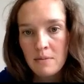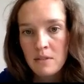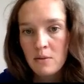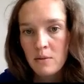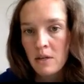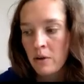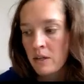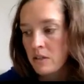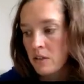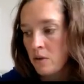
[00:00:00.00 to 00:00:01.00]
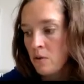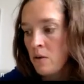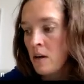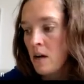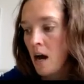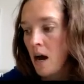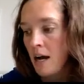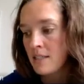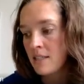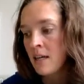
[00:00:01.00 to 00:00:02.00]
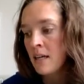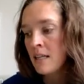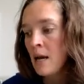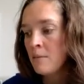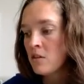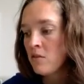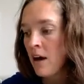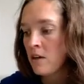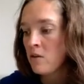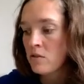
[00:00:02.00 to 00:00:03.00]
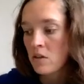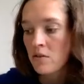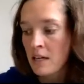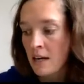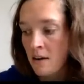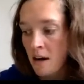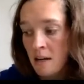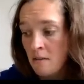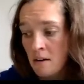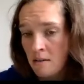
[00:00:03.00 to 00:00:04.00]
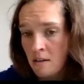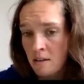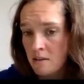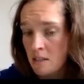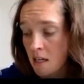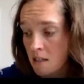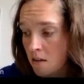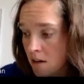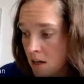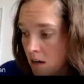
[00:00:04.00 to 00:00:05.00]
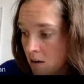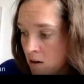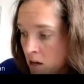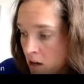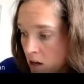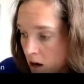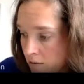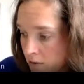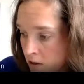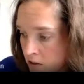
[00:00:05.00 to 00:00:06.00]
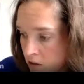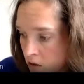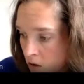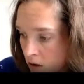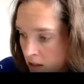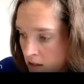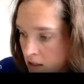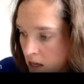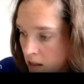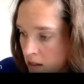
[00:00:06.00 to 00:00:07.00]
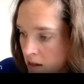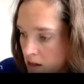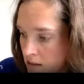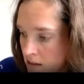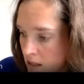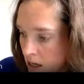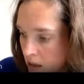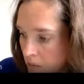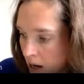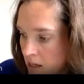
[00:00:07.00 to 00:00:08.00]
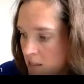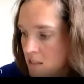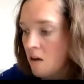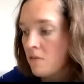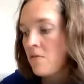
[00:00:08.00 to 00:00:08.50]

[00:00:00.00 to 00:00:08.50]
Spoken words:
So we're going to isolate the absolute value. So right now, I don't care that there's an x over here. Our first goal is to get this thing by itself.